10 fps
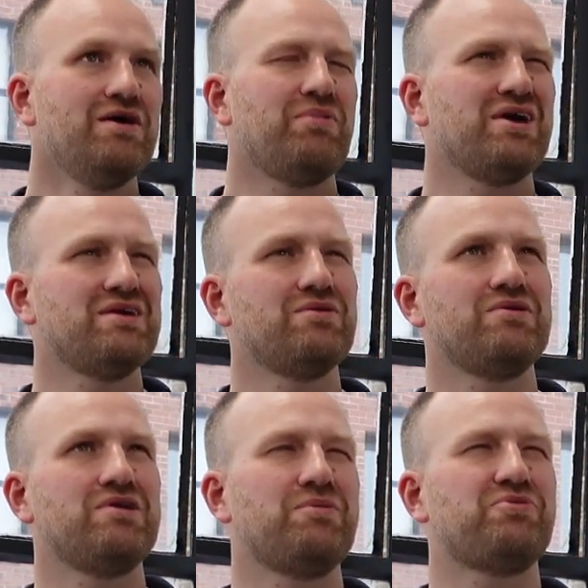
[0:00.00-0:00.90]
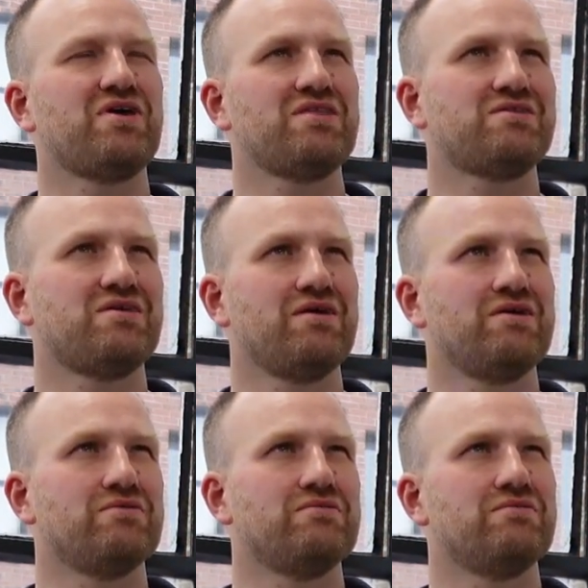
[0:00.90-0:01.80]
But I think, protect the
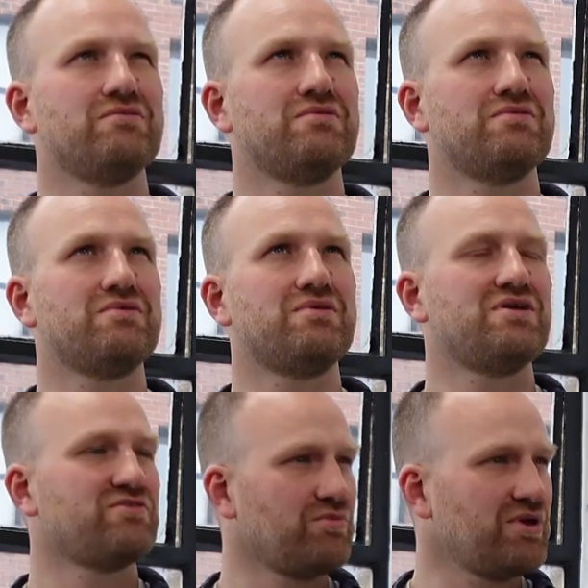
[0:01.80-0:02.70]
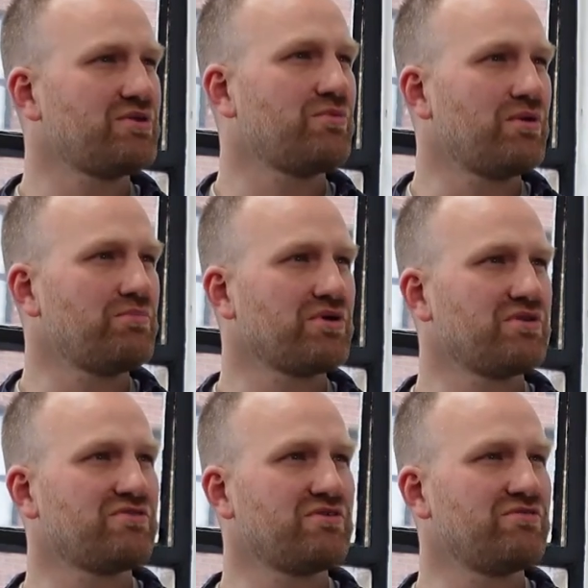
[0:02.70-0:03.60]
title is a weird one,
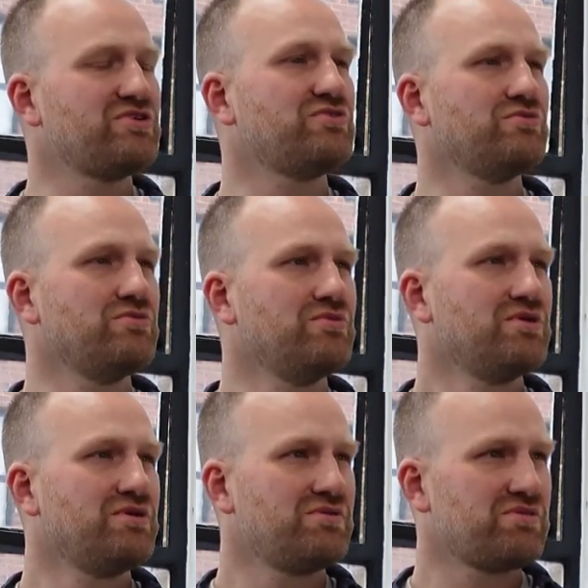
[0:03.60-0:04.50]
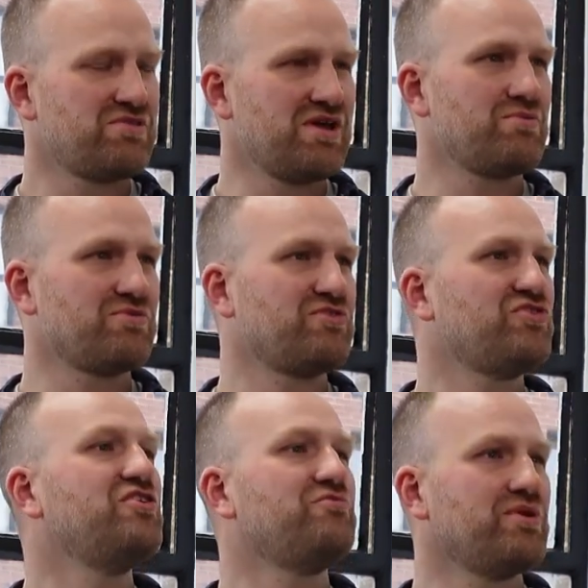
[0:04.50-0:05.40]
because the original thing was a
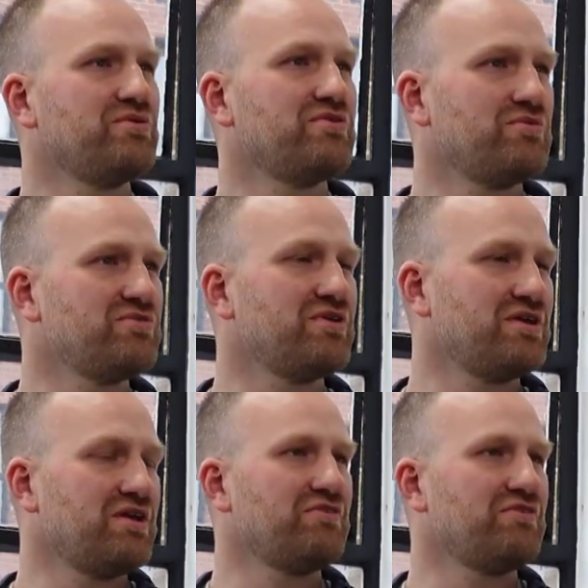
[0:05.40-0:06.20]
chief builder, wasn't it?